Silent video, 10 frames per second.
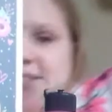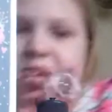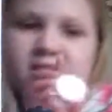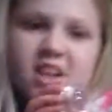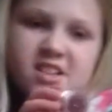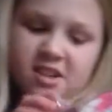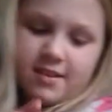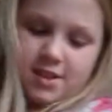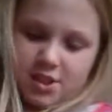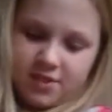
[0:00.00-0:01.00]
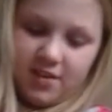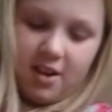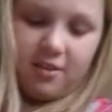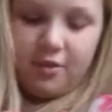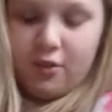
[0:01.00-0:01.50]
some glitter that just
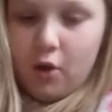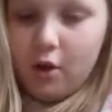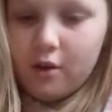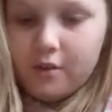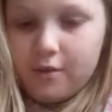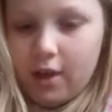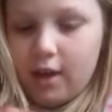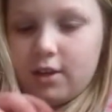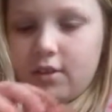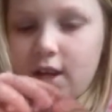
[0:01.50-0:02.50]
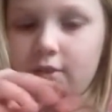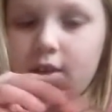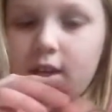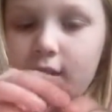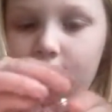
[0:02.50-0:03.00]
fell on the floor, and it's like a
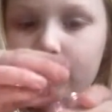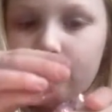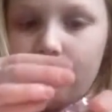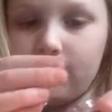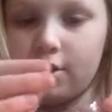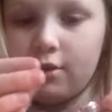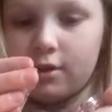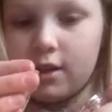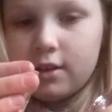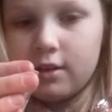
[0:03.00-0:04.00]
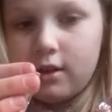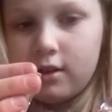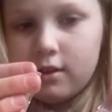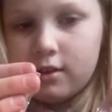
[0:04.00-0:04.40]
really nice rose gold glitter.